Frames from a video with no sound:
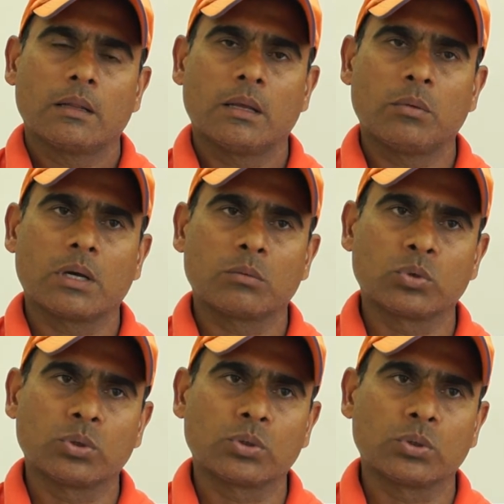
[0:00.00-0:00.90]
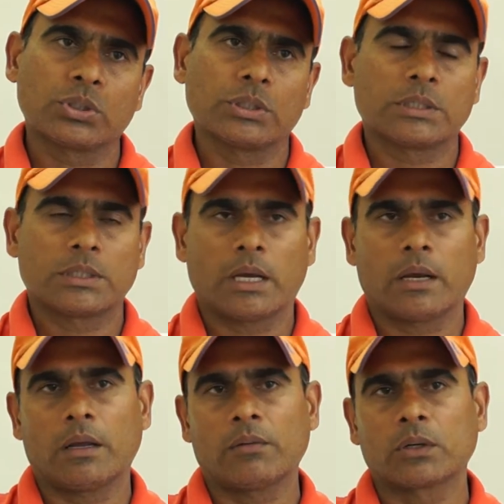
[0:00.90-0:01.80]
they become good coaches
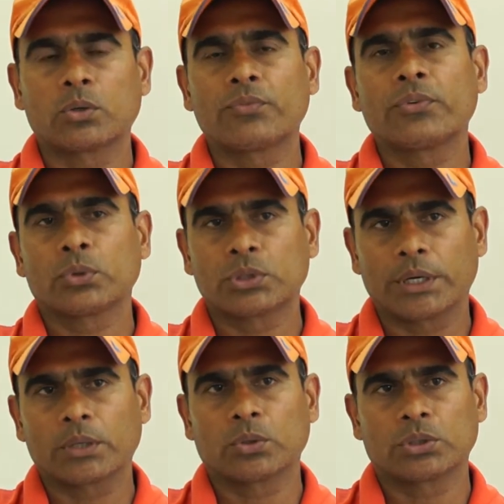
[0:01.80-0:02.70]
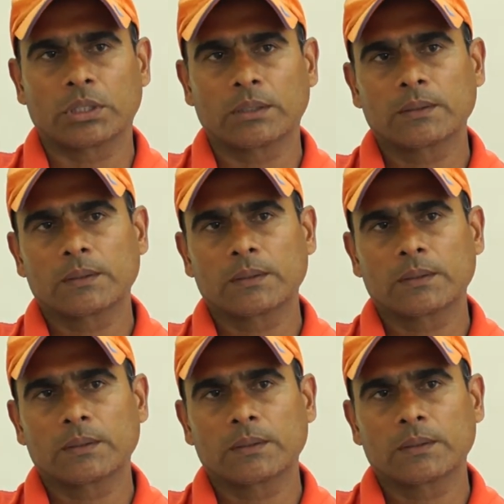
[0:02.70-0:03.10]
and they have a good future in coaching.